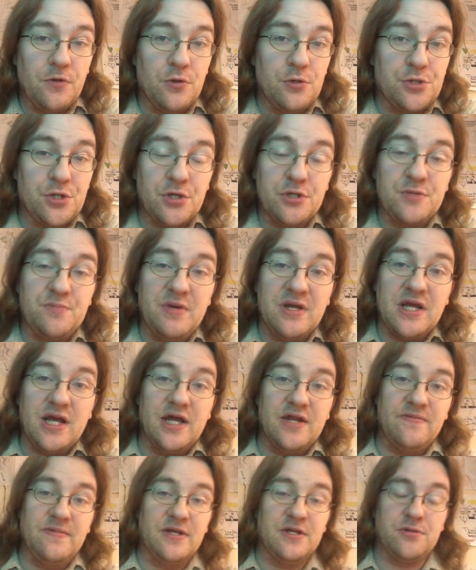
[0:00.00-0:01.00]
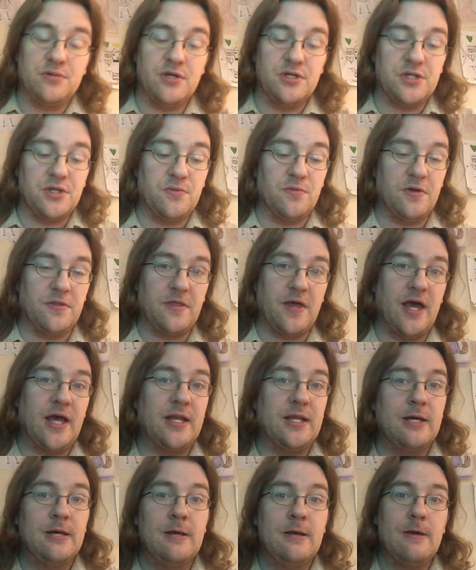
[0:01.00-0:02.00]
So it's been kind of interesting with that.
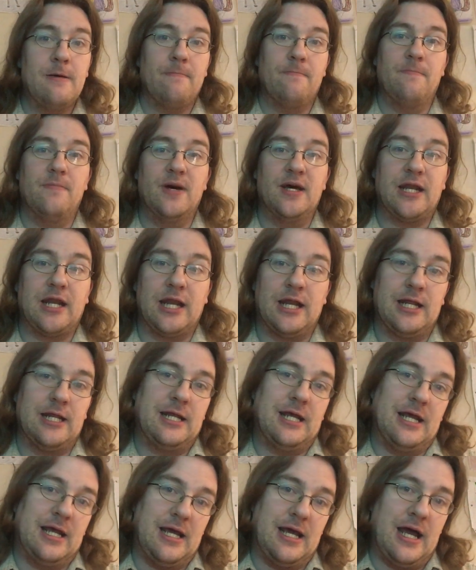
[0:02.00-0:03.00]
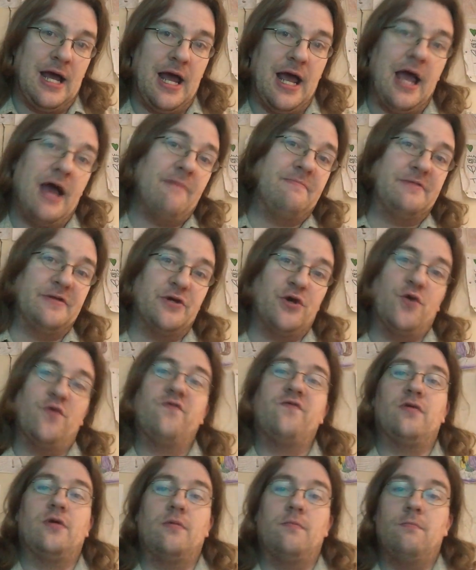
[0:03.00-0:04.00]
But I have to go
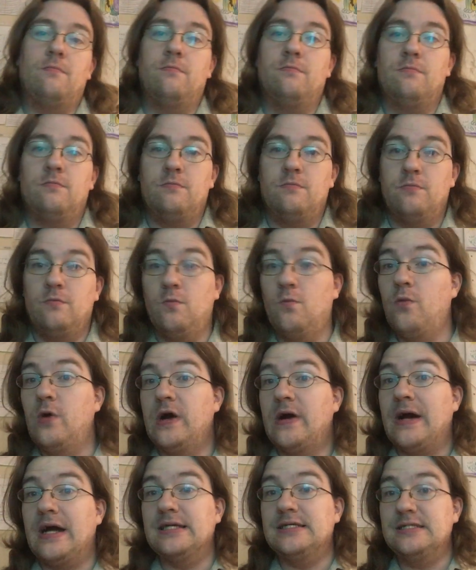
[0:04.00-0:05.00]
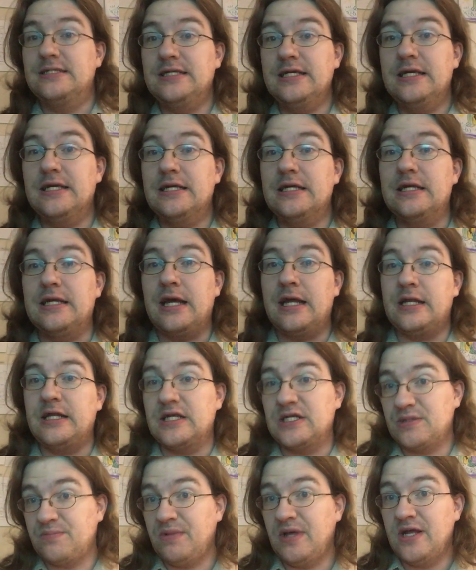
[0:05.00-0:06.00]
from where I see it and
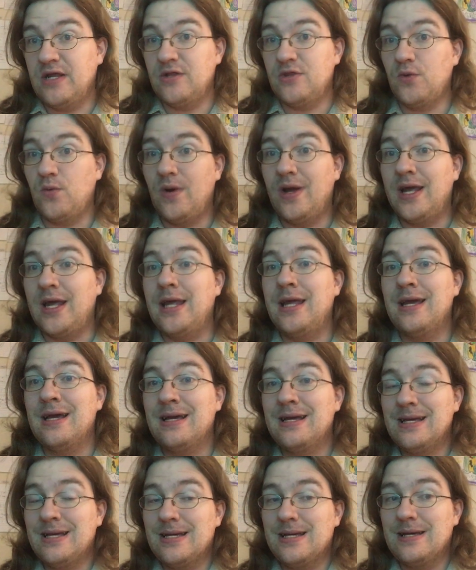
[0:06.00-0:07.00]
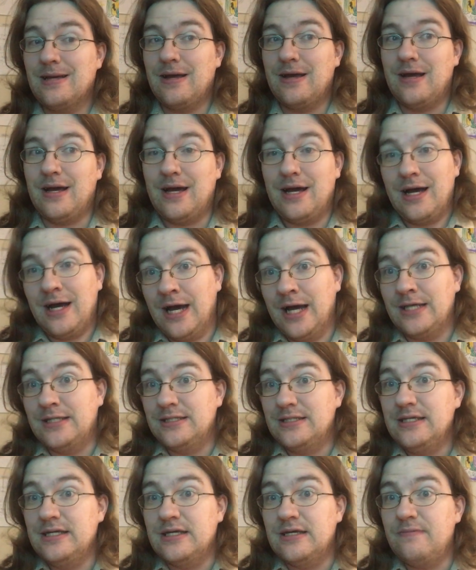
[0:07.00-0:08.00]
explain it the way I
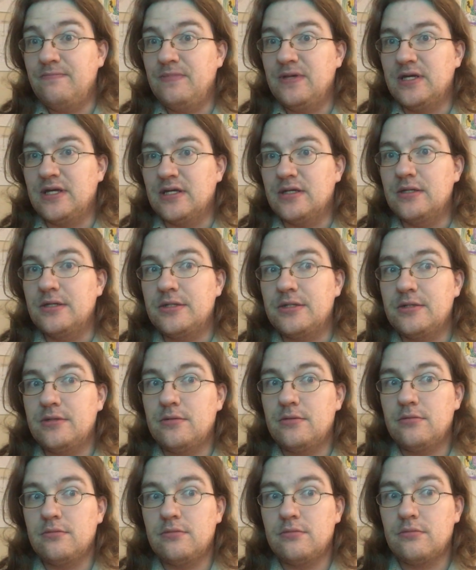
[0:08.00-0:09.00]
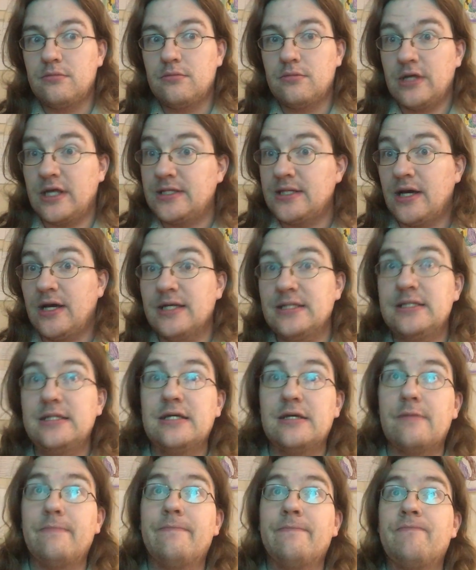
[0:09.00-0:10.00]
see it because that's how I
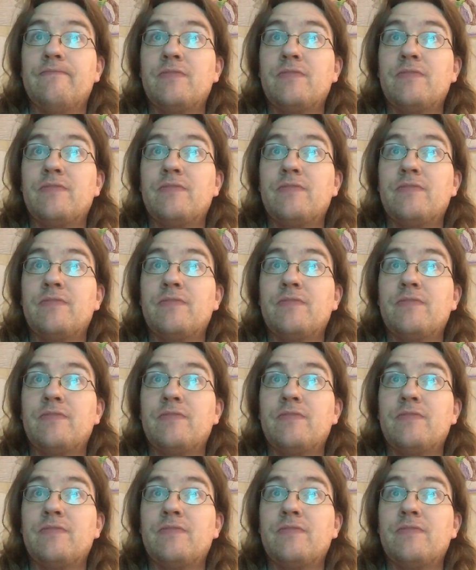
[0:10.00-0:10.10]
see it.